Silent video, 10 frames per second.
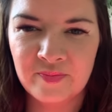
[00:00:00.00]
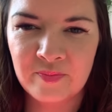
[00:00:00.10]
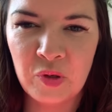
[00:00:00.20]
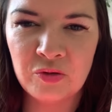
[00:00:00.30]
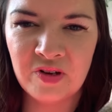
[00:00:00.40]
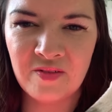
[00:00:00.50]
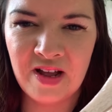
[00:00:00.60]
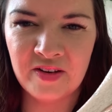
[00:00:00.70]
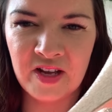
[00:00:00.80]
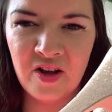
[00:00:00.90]
pottering
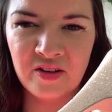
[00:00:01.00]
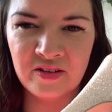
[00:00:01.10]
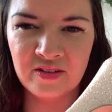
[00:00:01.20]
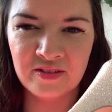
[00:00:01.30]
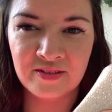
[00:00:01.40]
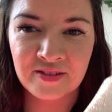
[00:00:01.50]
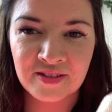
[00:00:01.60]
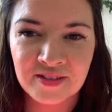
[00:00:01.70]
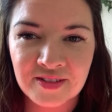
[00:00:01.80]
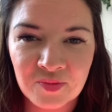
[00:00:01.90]
around the garden
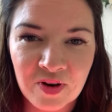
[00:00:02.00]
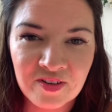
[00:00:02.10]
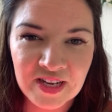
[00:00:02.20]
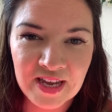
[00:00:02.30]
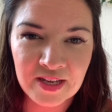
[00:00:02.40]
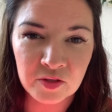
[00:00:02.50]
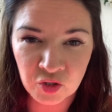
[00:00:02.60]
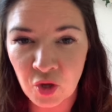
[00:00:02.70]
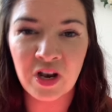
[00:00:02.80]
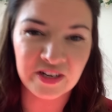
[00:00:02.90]
wearing heels.
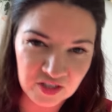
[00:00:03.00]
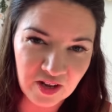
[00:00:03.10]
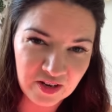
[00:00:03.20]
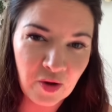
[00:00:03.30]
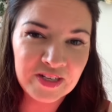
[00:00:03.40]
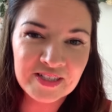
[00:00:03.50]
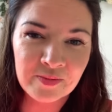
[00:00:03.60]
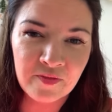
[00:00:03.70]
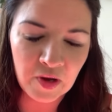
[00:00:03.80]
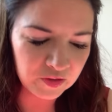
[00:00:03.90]
Not like, I know I did some
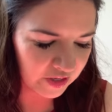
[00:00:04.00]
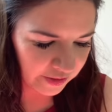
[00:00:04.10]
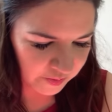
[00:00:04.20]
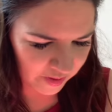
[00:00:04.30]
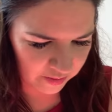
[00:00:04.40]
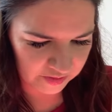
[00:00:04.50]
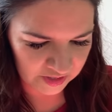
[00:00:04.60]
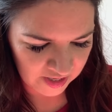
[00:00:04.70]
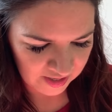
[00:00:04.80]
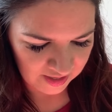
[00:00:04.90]
photos, but I was,
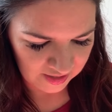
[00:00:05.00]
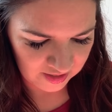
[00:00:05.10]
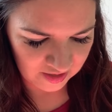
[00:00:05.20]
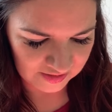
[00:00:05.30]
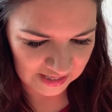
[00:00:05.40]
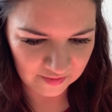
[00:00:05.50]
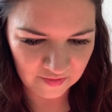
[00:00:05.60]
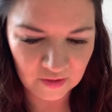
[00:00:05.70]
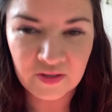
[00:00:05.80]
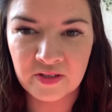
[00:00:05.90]
you know, taking
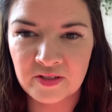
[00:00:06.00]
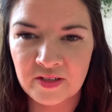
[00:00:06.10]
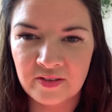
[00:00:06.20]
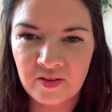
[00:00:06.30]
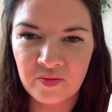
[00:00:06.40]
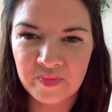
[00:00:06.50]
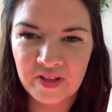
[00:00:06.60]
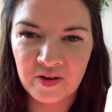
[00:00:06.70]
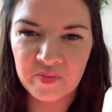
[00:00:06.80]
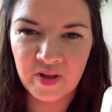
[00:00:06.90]
photos and they've
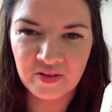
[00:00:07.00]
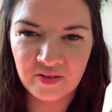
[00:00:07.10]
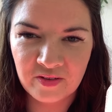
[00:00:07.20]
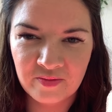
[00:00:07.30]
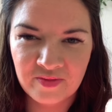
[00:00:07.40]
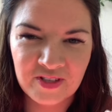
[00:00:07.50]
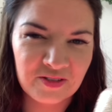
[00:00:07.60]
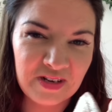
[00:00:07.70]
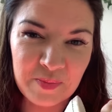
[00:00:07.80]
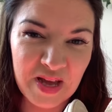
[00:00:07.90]
got mud on them. It
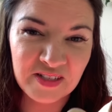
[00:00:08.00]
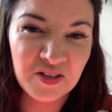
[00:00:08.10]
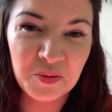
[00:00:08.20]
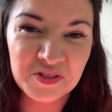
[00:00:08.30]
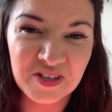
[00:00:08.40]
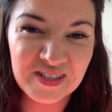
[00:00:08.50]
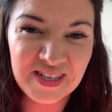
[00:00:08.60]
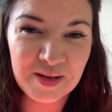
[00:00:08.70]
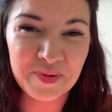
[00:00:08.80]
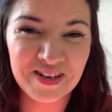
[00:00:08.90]
doesn't really matter, no one's gonna
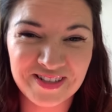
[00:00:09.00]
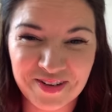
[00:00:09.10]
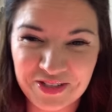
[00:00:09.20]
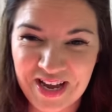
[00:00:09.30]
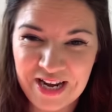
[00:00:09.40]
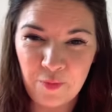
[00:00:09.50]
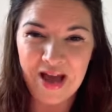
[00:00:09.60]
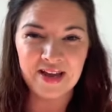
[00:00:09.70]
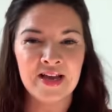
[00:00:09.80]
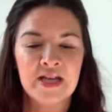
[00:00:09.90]
see, but I told you
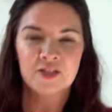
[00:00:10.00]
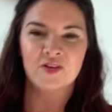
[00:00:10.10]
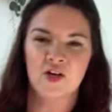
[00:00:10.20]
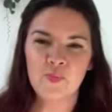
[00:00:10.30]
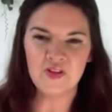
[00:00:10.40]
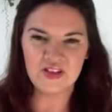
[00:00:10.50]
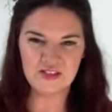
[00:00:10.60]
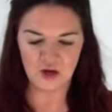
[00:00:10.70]
anyway. So I'm gonna put these